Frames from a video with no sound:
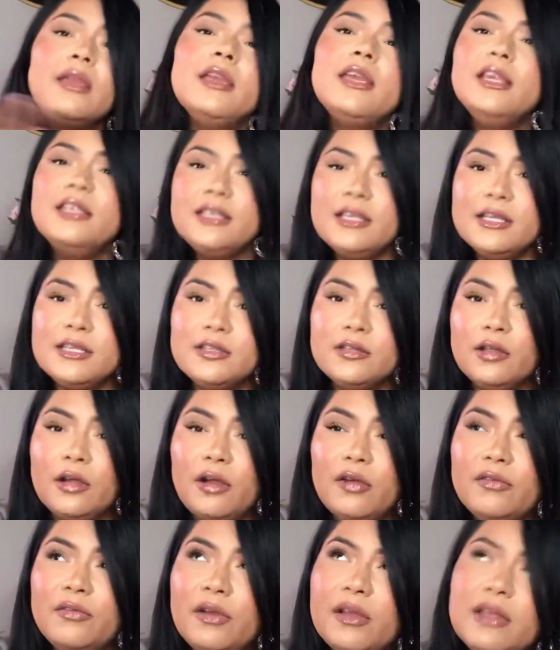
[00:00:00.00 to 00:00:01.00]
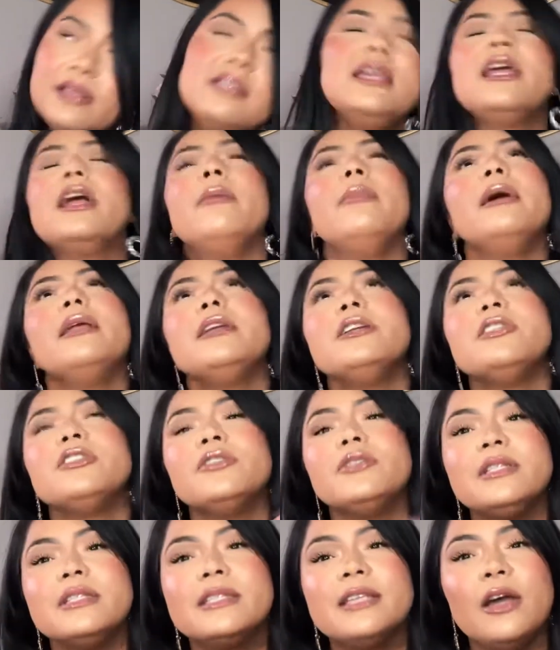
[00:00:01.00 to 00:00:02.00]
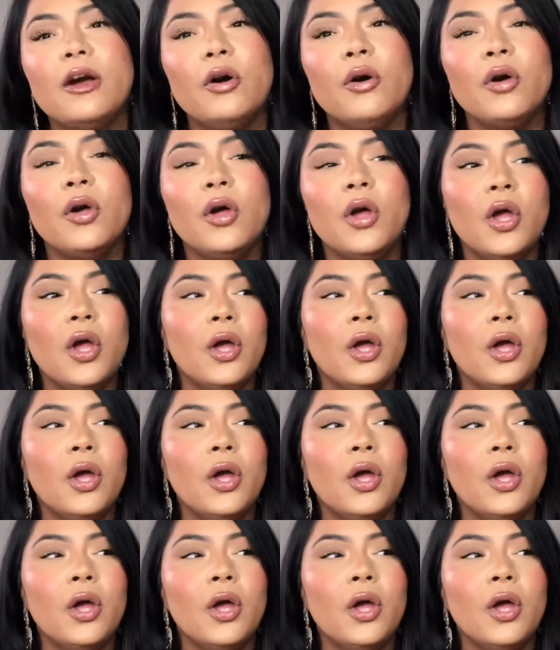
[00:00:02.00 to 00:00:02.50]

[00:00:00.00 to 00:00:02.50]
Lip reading: get your stuff, take advantage of the sale,